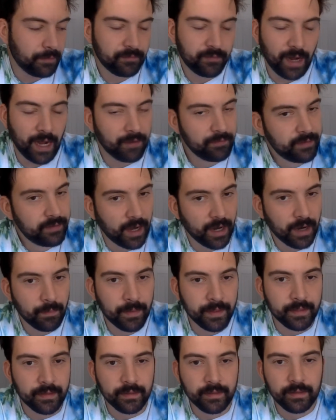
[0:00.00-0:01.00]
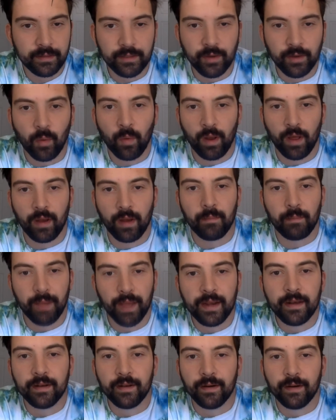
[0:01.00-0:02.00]
I've kind of been going on a
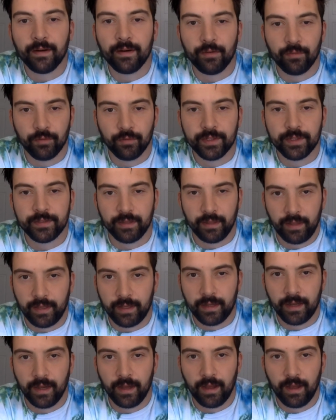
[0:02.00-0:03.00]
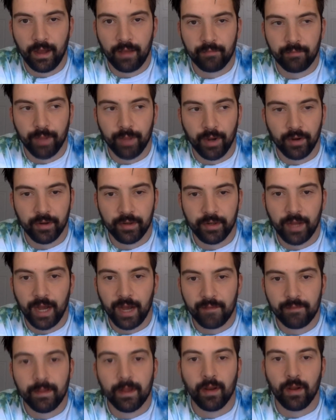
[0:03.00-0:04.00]
bender recently. I've
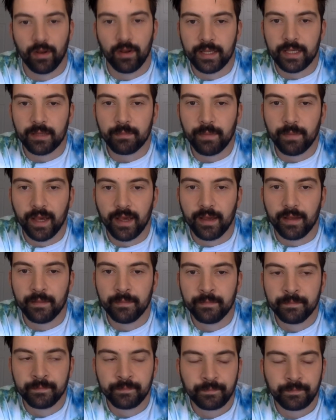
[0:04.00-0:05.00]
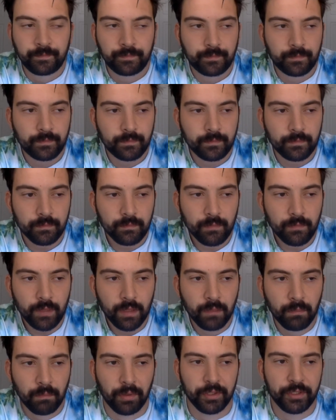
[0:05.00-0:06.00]
been on eBay
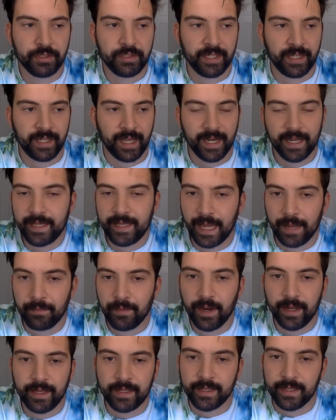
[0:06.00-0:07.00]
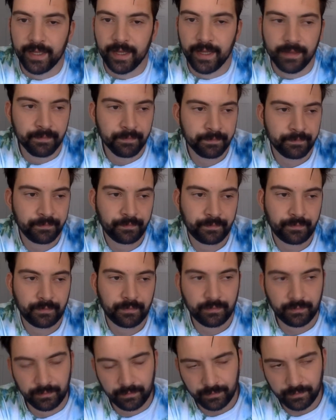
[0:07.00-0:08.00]
purchasing any game that I can get.
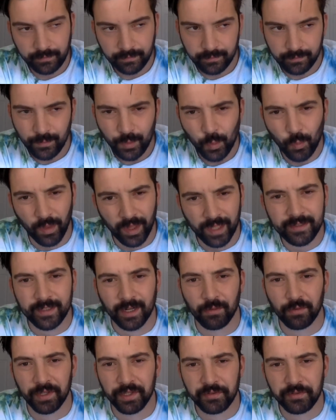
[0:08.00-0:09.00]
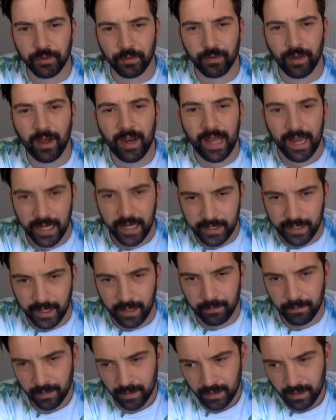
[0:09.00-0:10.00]
Well, that's not really true. Not any game.